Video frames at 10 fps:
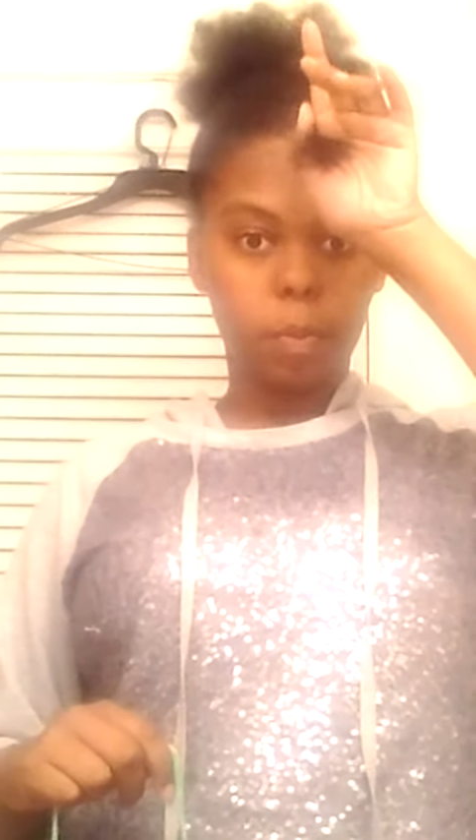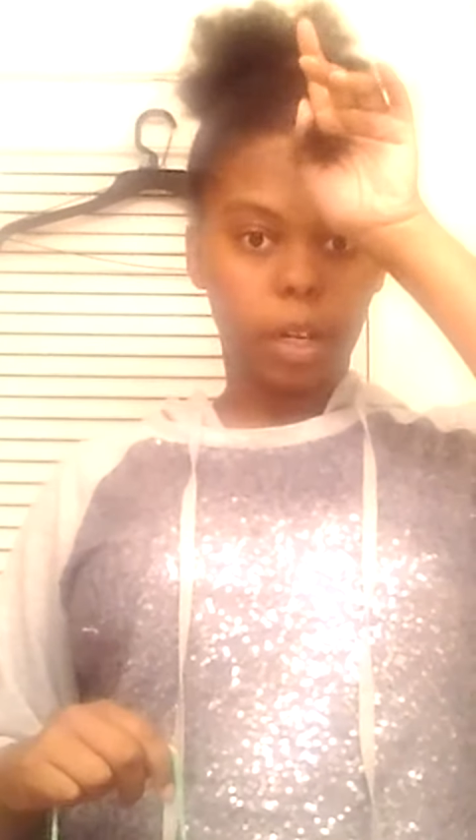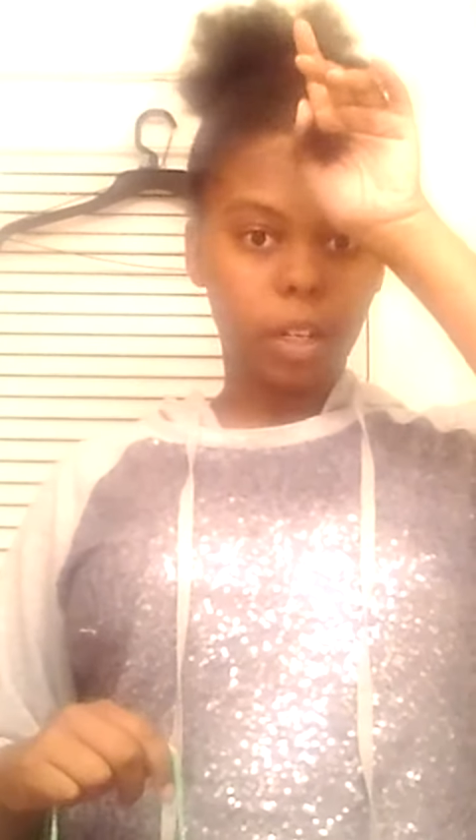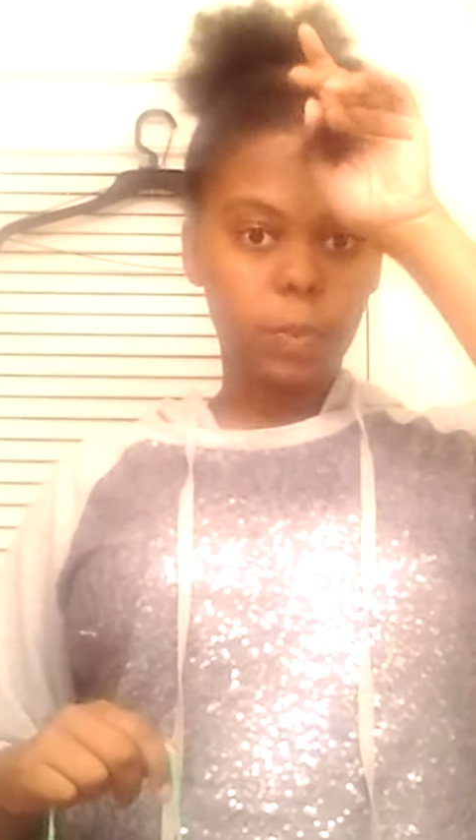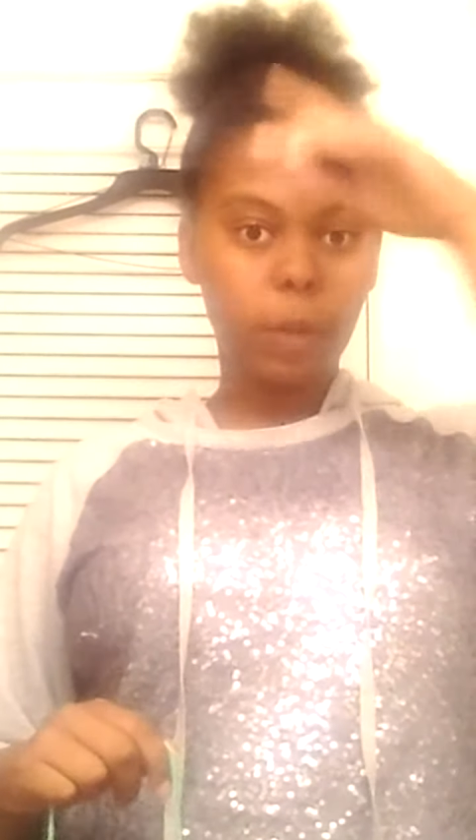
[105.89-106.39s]

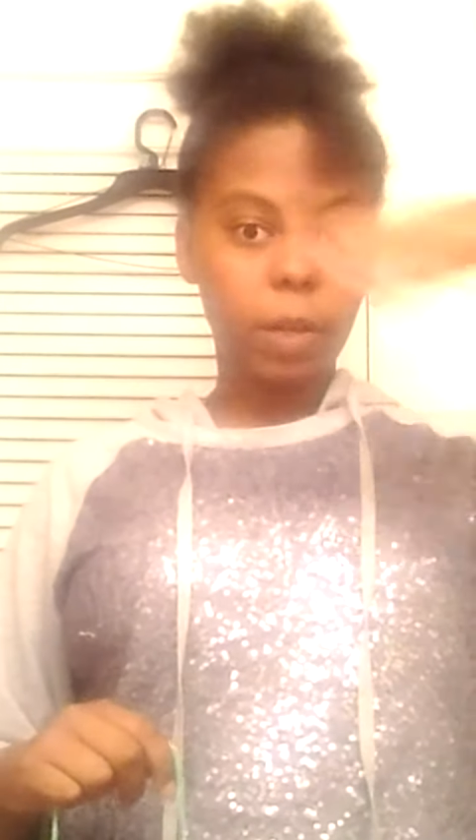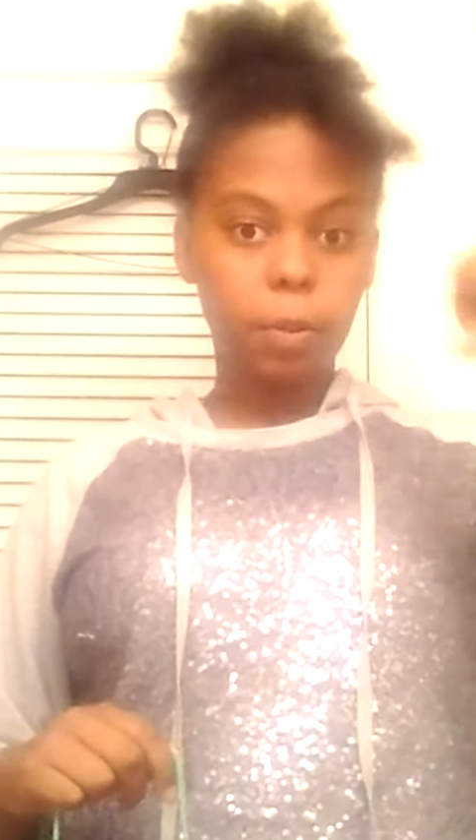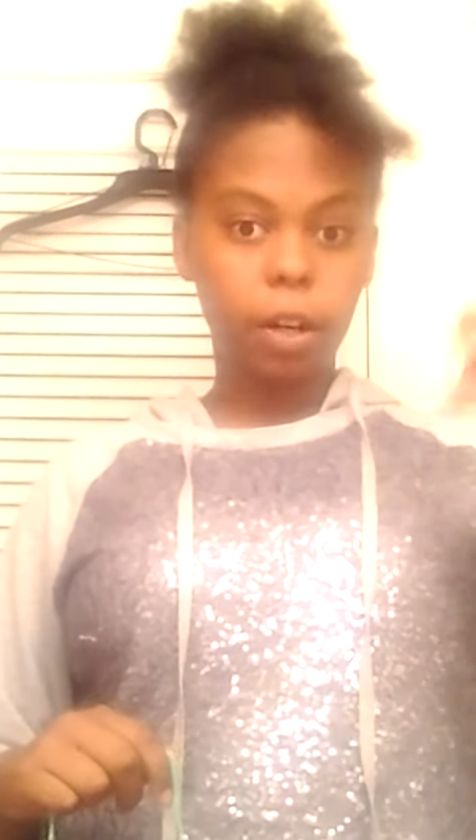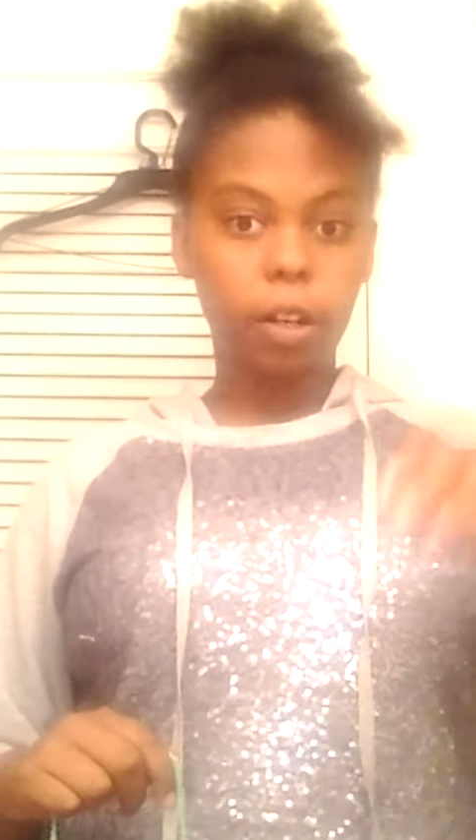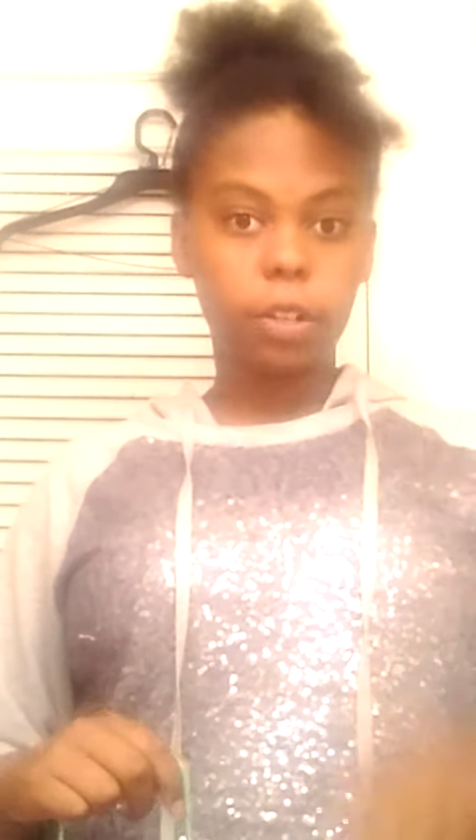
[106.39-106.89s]
box
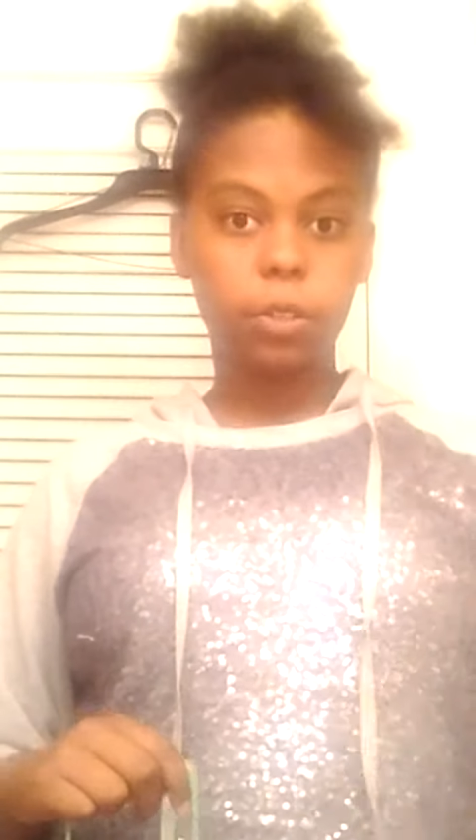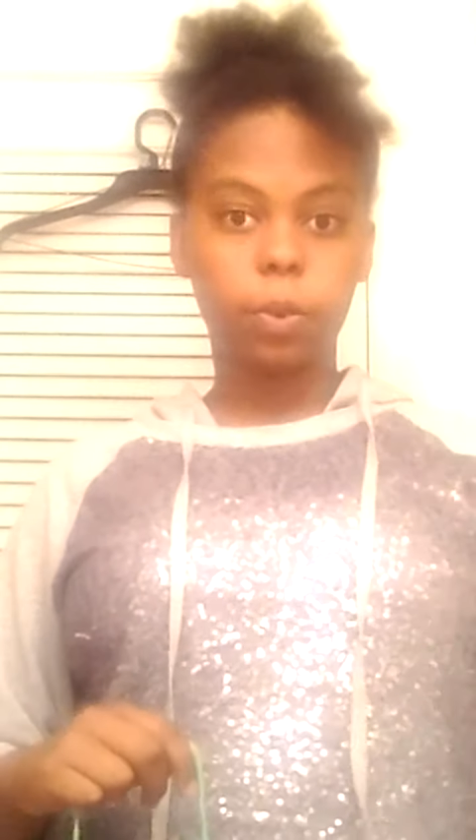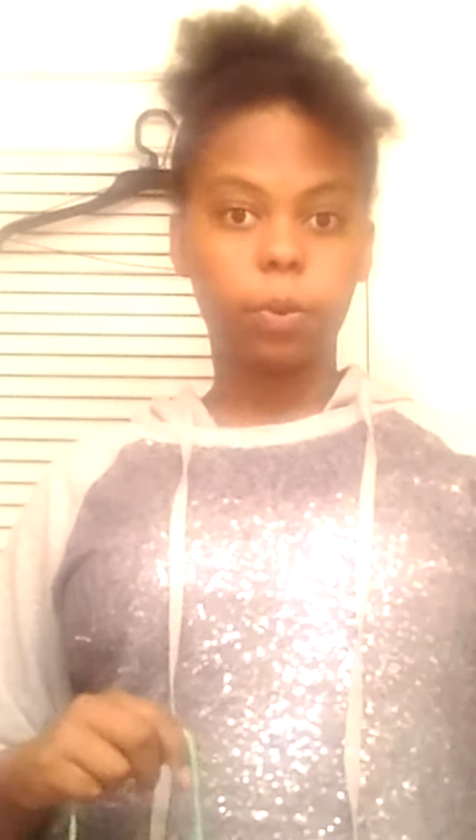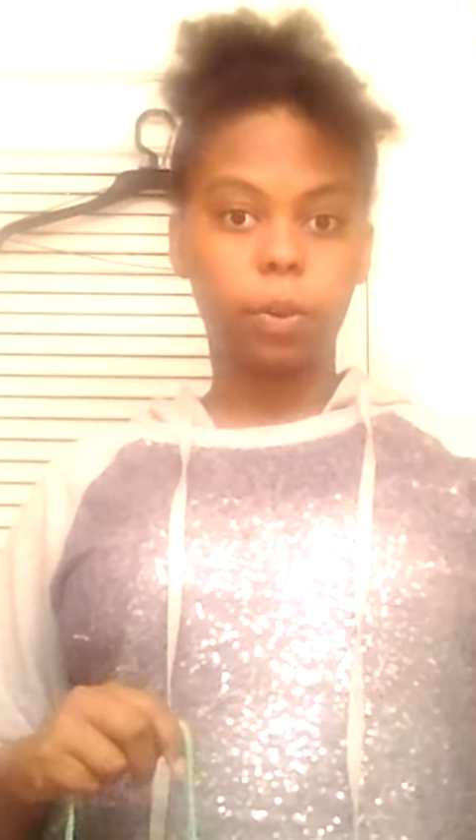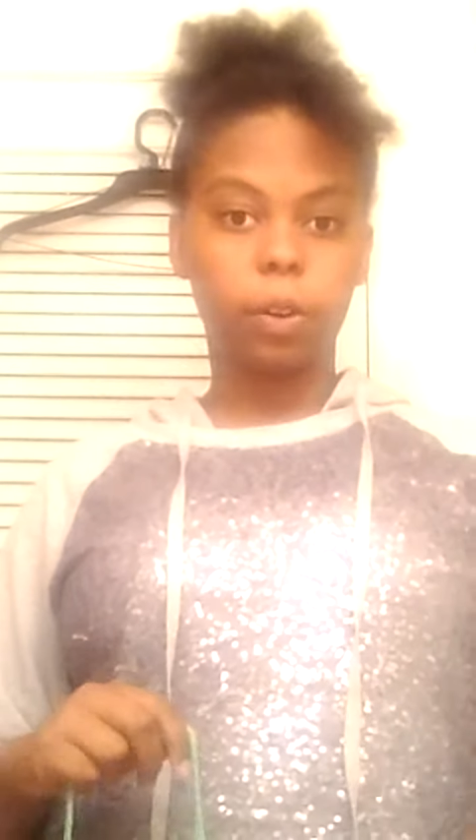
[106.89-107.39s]
braid
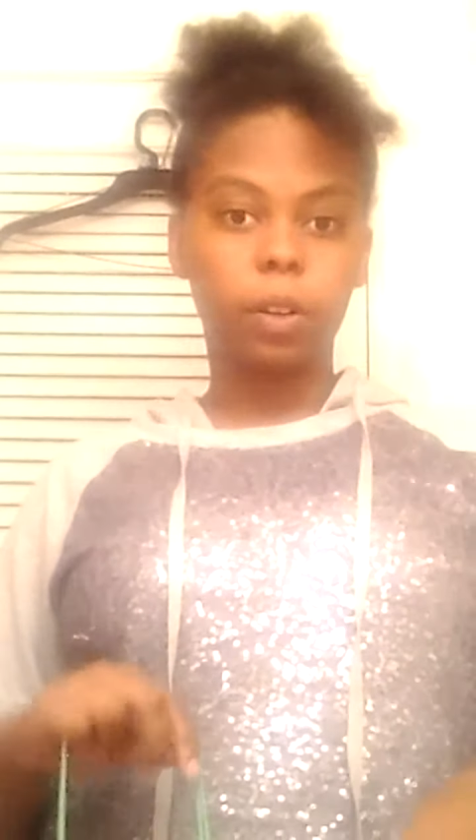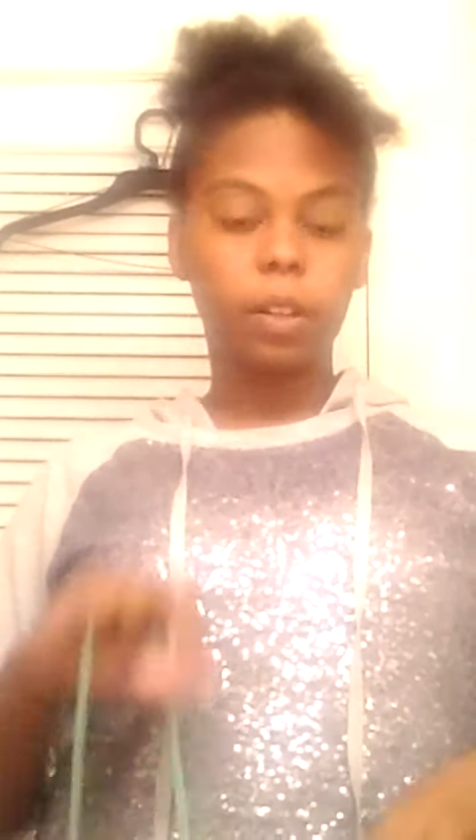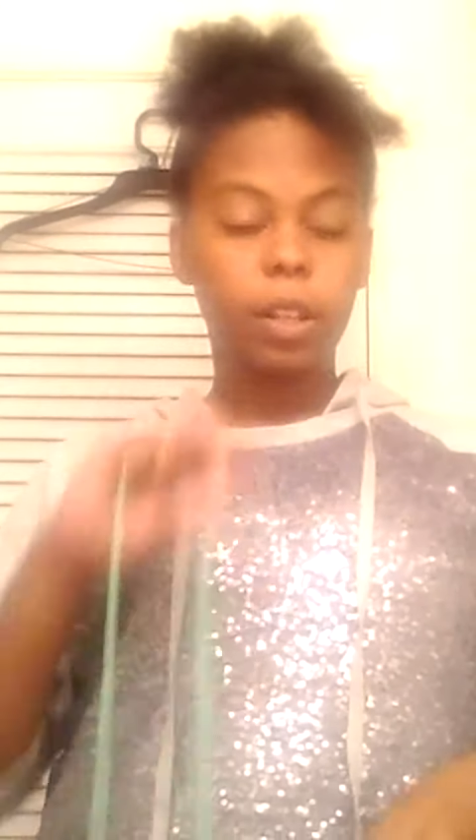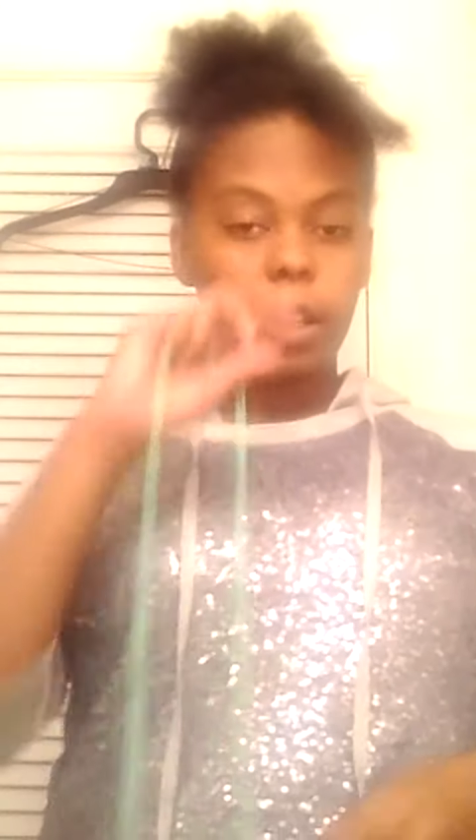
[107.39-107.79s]
parts or